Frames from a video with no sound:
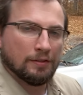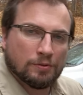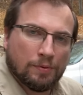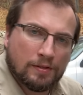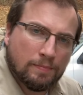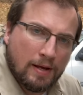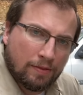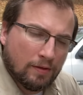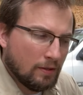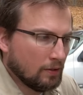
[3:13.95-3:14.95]
So with this
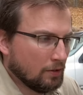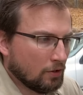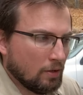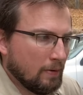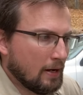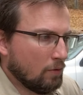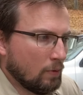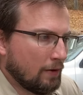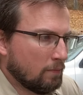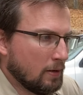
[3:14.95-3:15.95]
method, you're going to be out
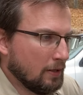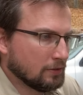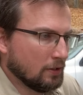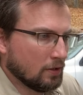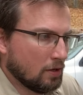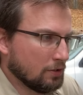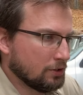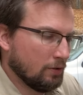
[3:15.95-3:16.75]
whatever money it's going to cost you